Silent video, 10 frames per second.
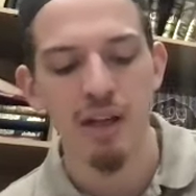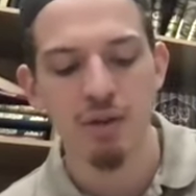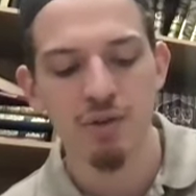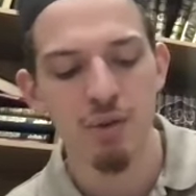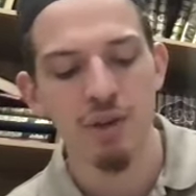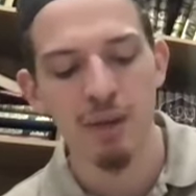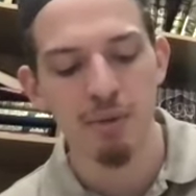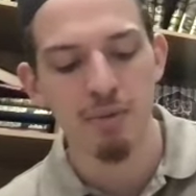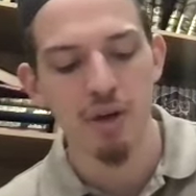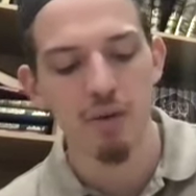And he was holding
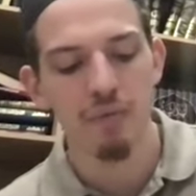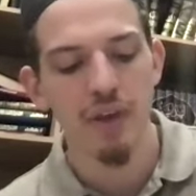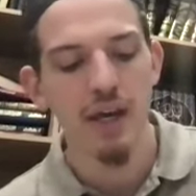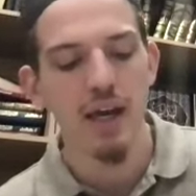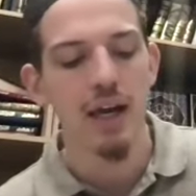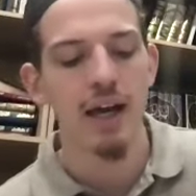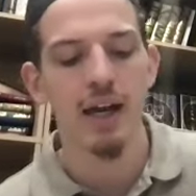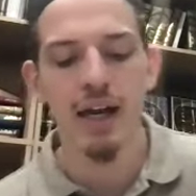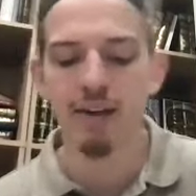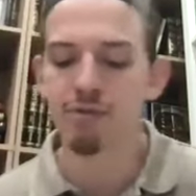up a book.
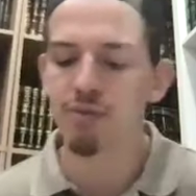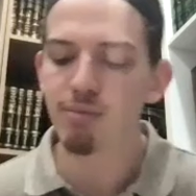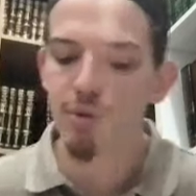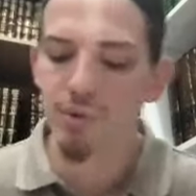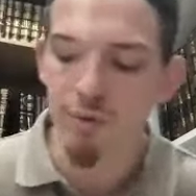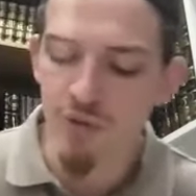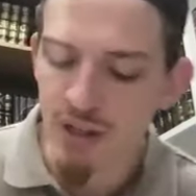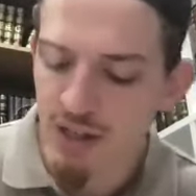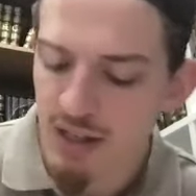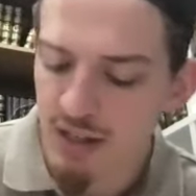And I have removed
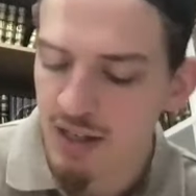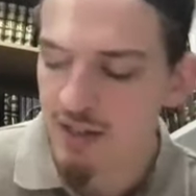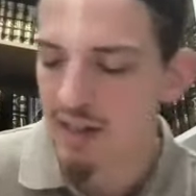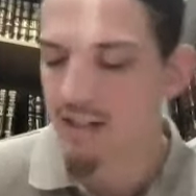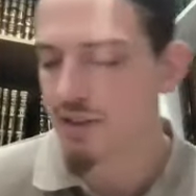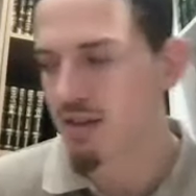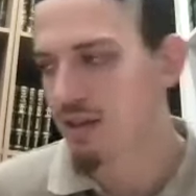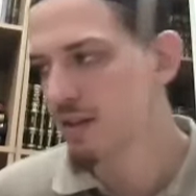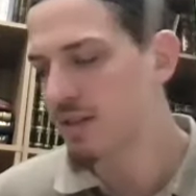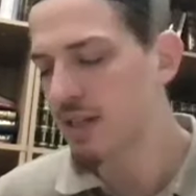
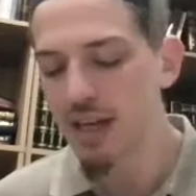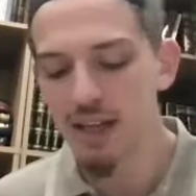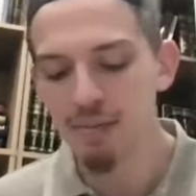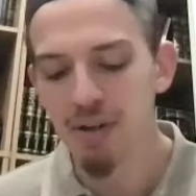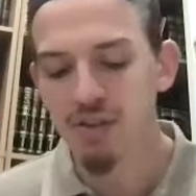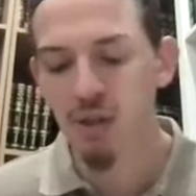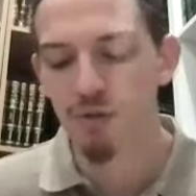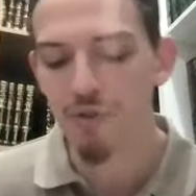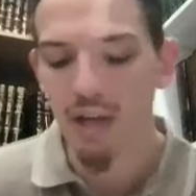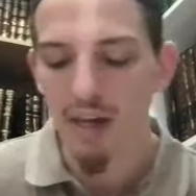and taken
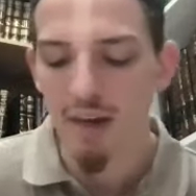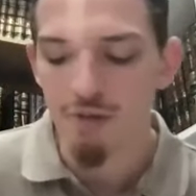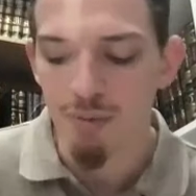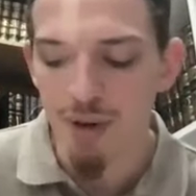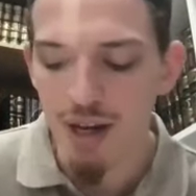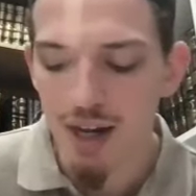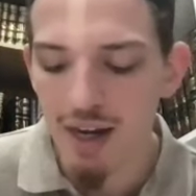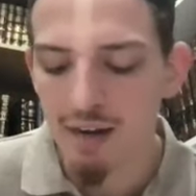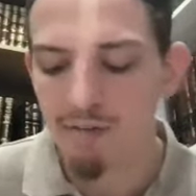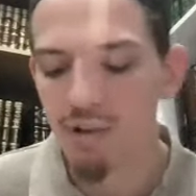myself from
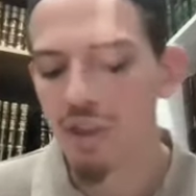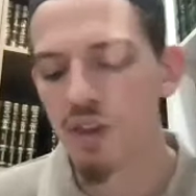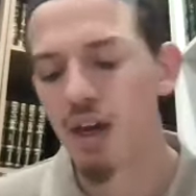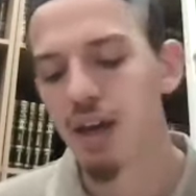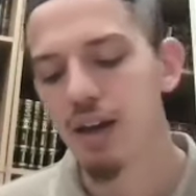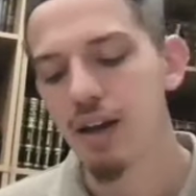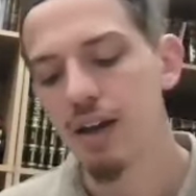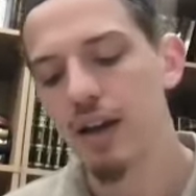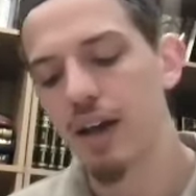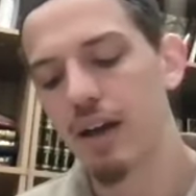everything
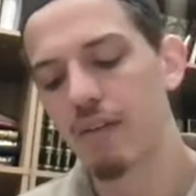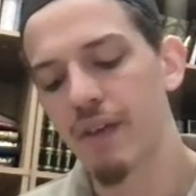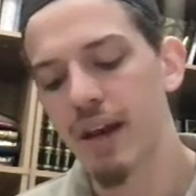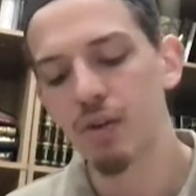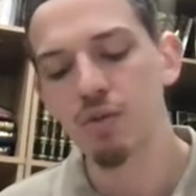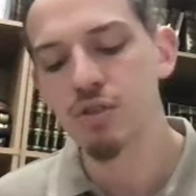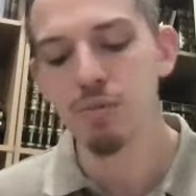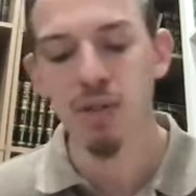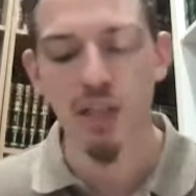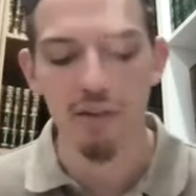that I used
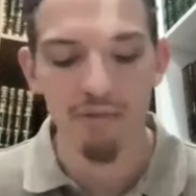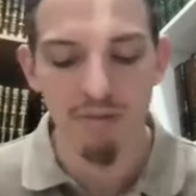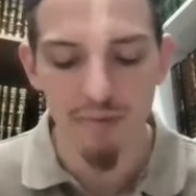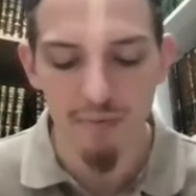to believe.